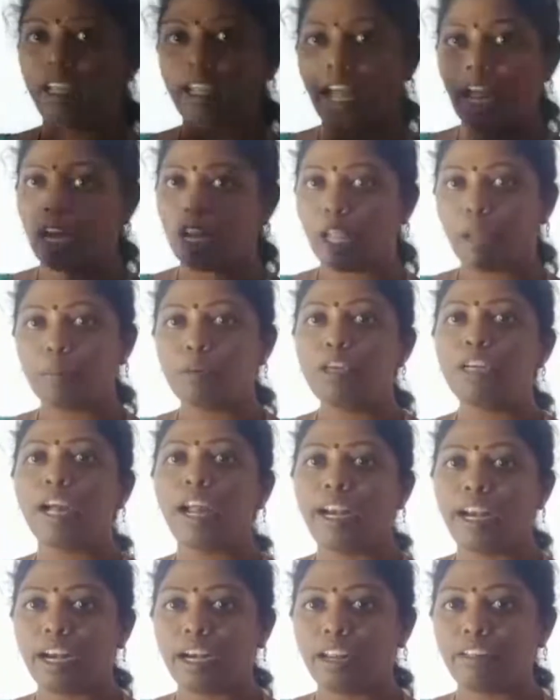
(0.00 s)
Can you able to
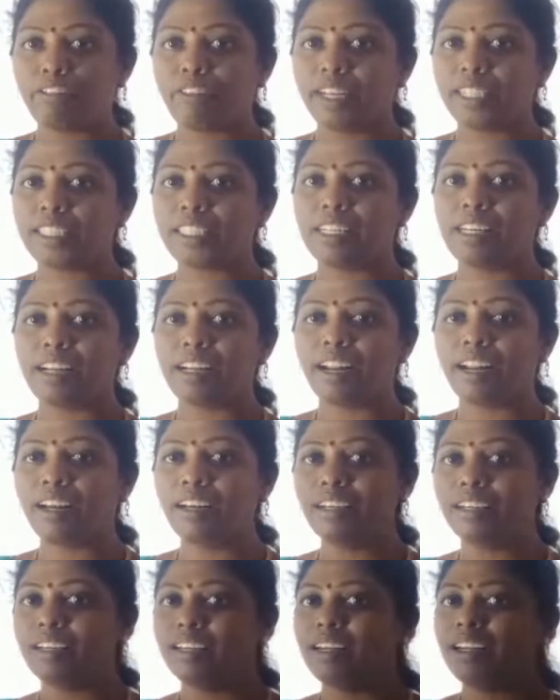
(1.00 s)
identify, children?
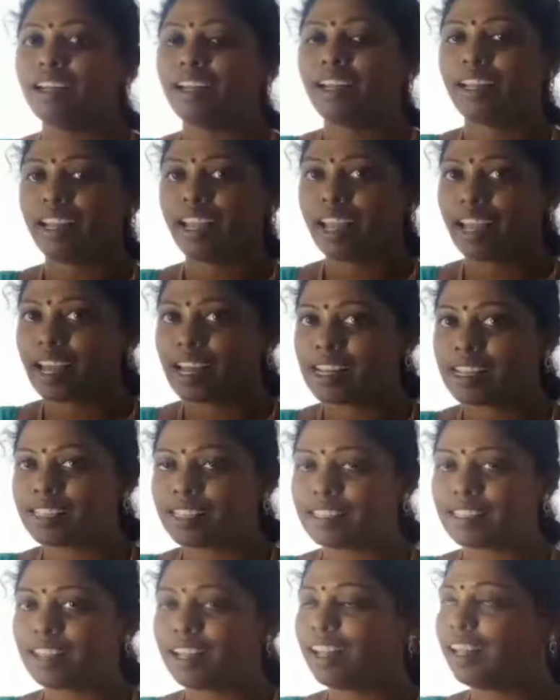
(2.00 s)

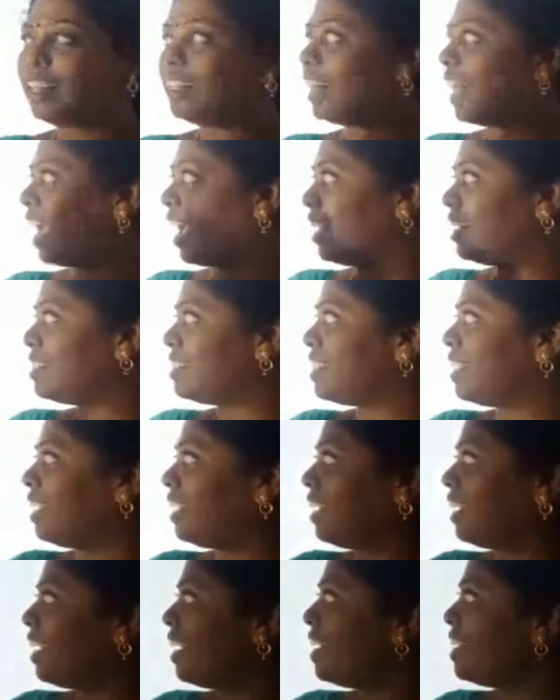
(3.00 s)
Yes. The answer
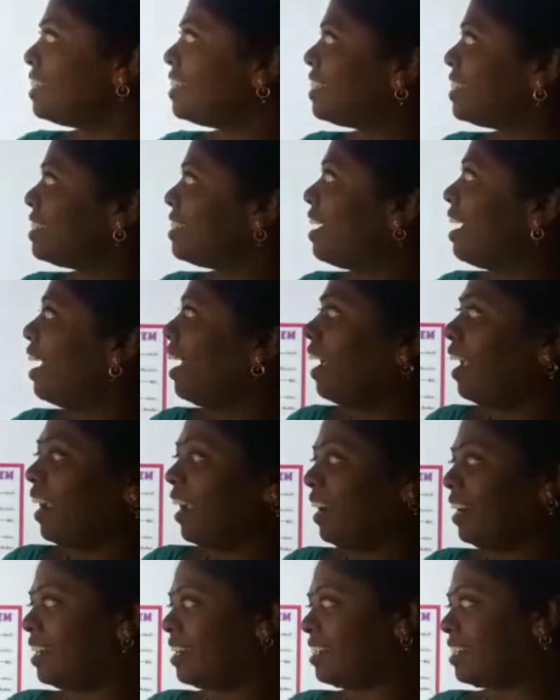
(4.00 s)
is
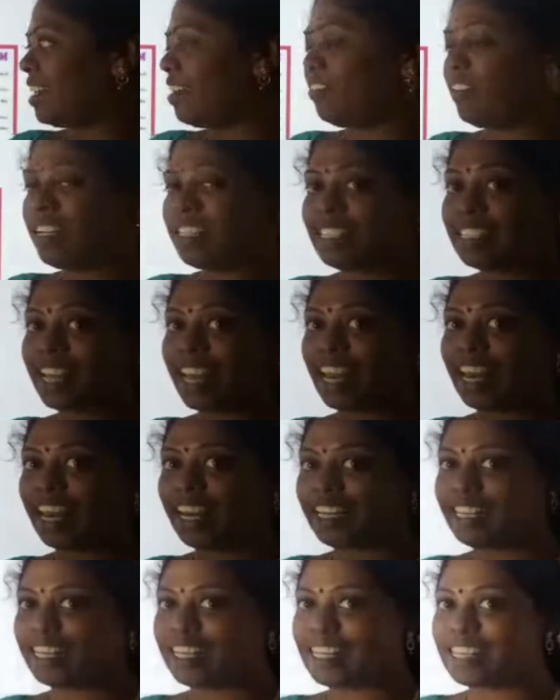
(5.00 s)
it is our
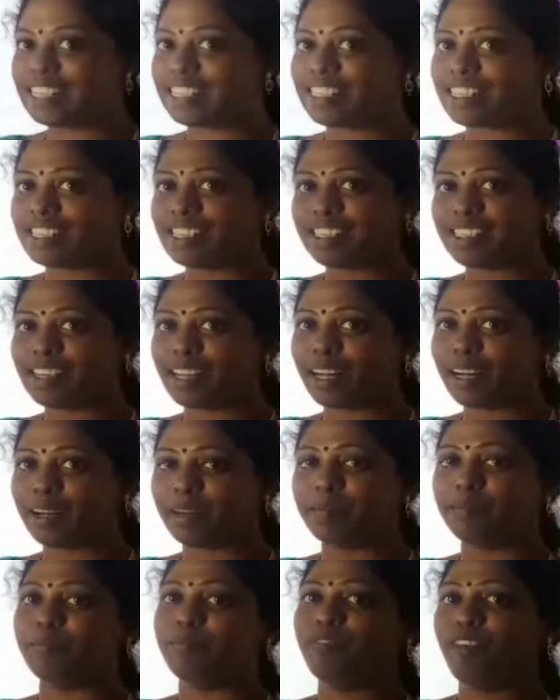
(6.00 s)
skeletal
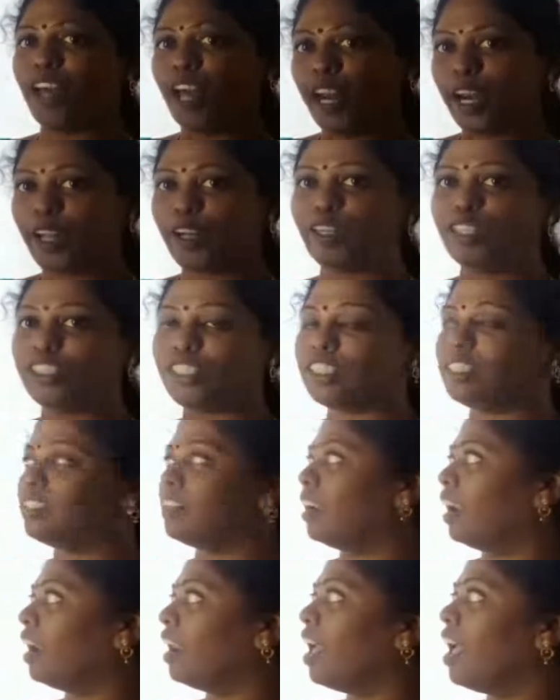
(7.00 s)
system. Very good,
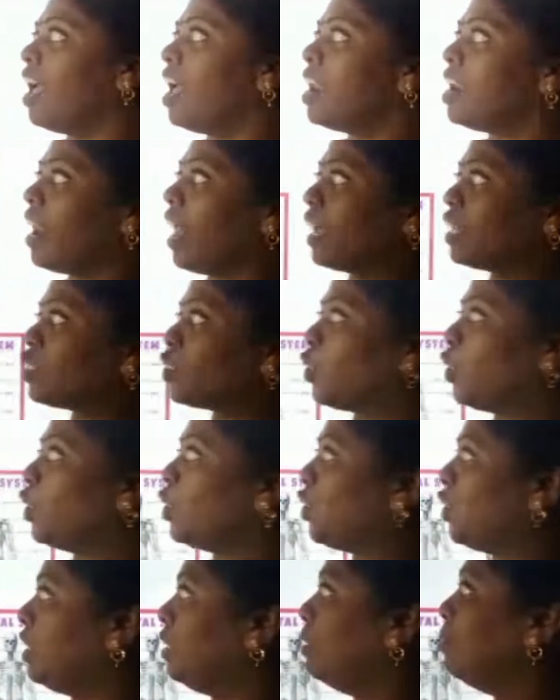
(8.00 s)
children. Next
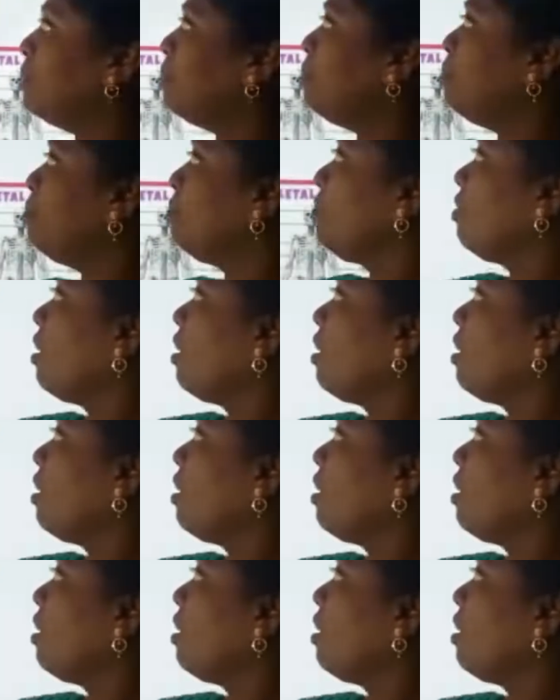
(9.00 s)
question.